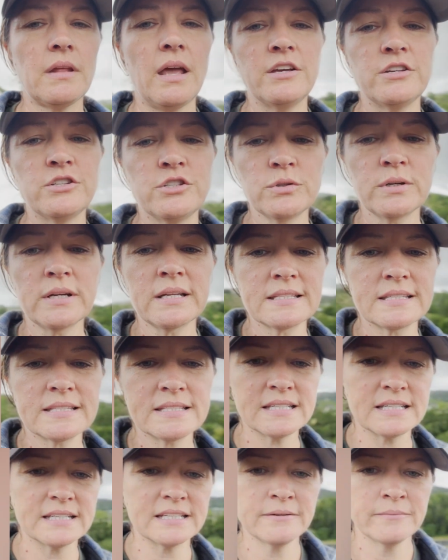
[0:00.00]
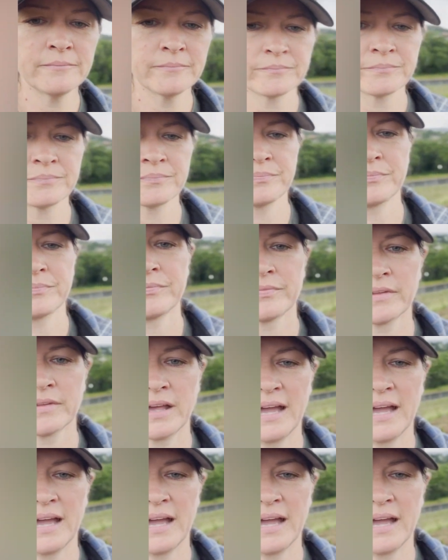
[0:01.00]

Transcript: As you can see, I